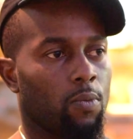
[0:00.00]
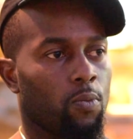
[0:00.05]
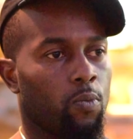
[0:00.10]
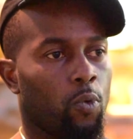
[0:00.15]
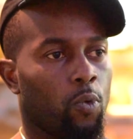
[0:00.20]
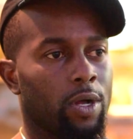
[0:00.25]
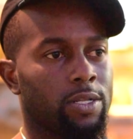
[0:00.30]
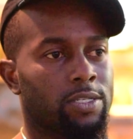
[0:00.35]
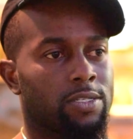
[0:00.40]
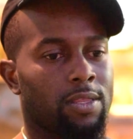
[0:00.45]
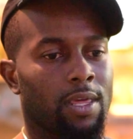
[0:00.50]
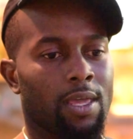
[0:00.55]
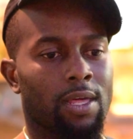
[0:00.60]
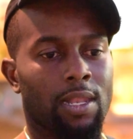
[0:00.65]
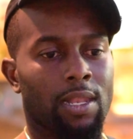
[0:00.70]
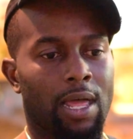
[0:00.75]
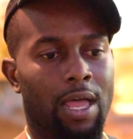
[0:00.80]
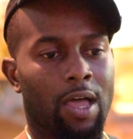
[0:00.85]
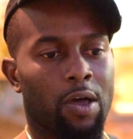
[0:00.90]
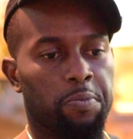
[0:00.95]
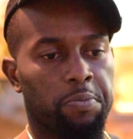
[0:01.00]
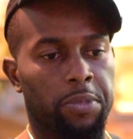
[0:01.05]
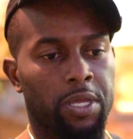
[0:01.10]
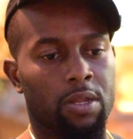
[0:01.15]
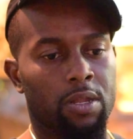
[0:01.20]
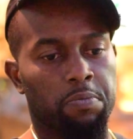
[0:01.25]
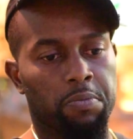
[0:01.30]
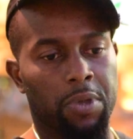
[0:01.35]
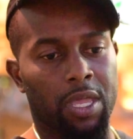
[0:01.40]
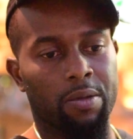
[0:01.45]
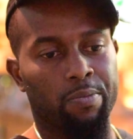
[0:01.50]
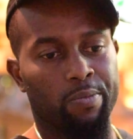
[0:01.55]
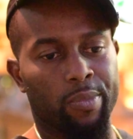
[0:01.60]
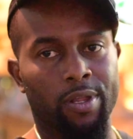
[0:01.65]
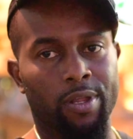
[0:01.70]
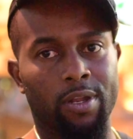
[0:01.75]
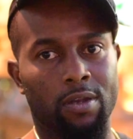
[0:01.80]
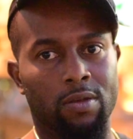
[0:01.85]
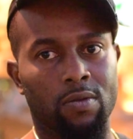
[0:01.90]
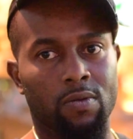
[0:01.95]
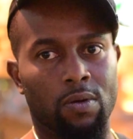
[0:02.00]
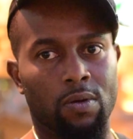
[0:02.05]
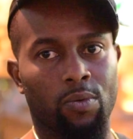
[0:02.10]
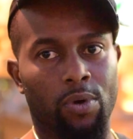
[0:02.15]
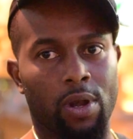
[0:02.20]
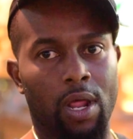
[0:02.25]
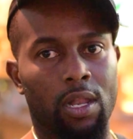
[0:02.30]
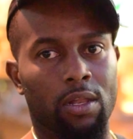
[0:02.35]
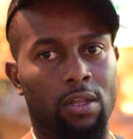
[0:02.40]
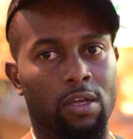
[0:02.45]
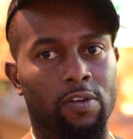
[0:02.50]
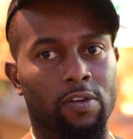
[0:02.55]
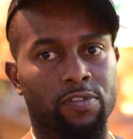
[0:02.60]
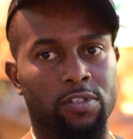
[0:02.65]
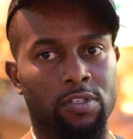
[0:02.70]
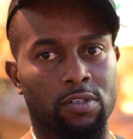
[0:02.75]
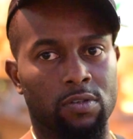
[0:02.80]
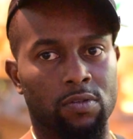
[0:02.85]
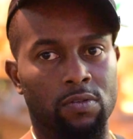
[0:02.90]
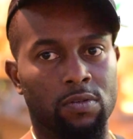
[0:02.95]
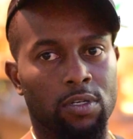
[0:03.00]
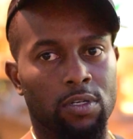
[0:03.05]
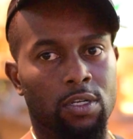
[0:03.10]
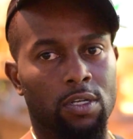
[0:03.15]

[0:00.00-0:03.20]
once they allowed me to make money doing what I love to do,